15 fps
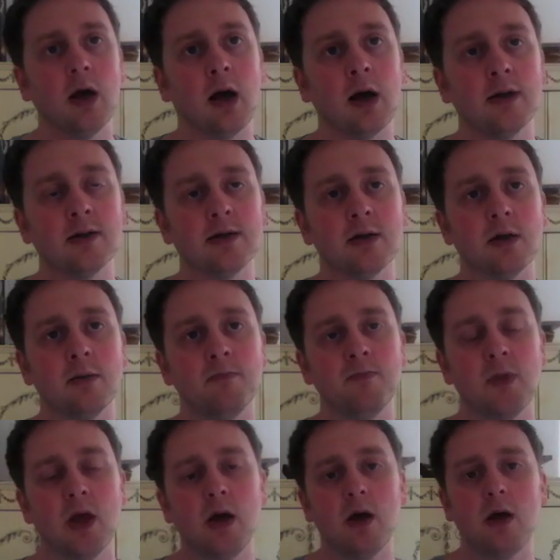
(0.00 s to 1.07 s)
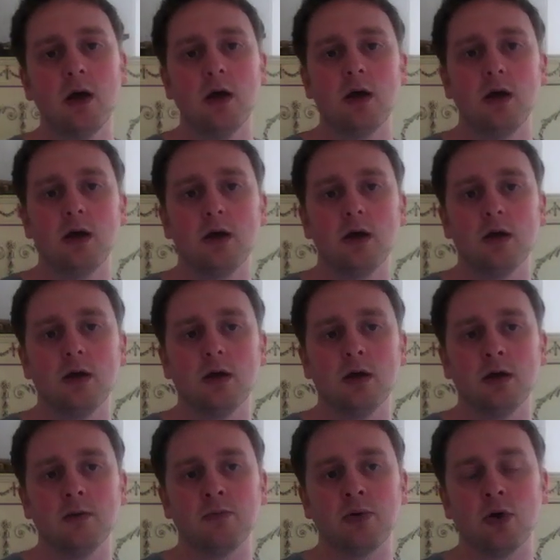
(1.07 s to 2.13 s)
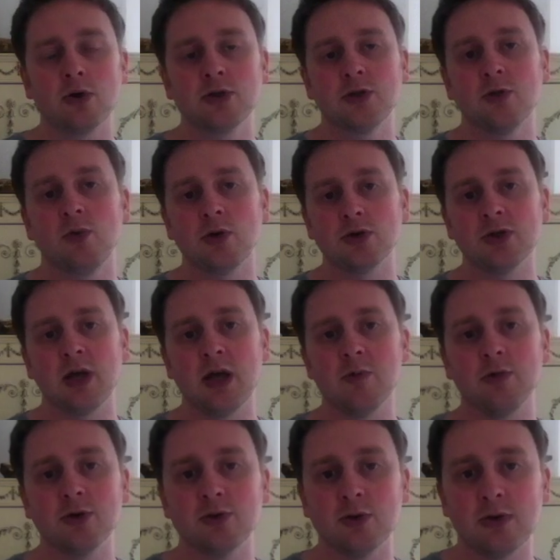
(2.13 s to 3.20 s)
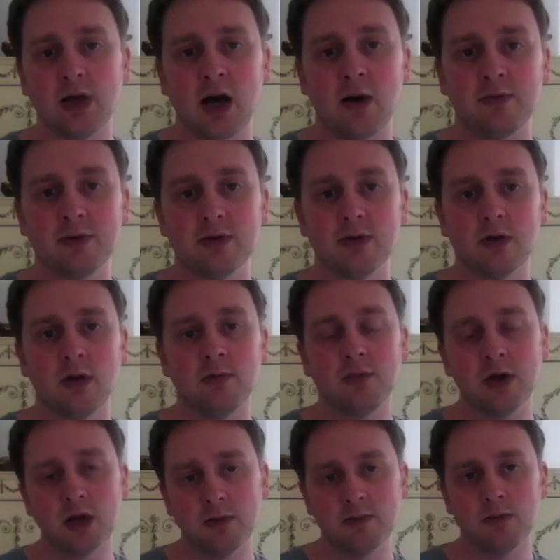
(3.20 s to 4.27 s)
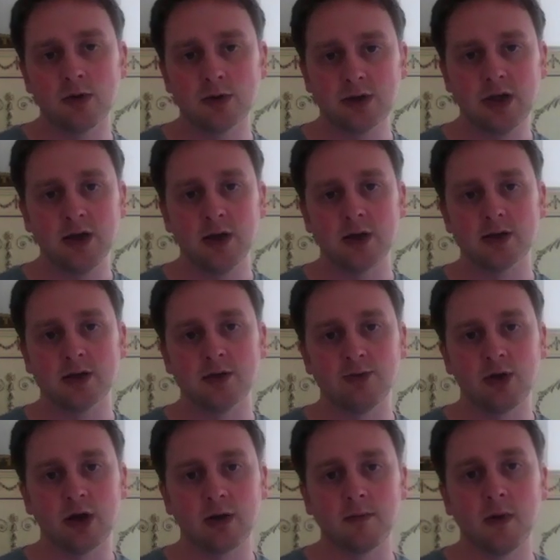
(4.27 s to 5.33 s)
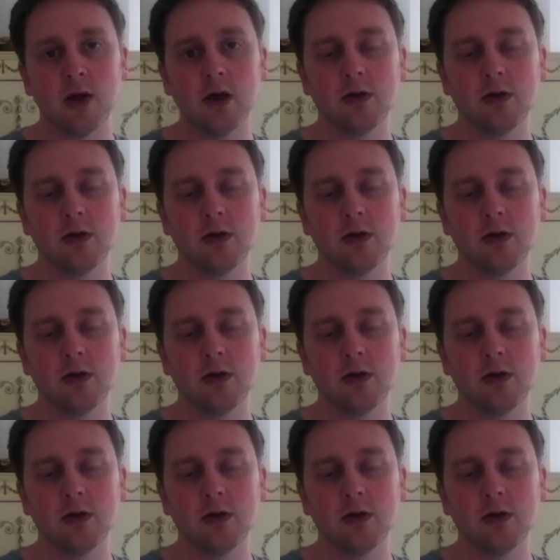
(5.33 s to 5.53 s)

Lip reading: And Proksa wasn't able to adapt and become more serious in the ring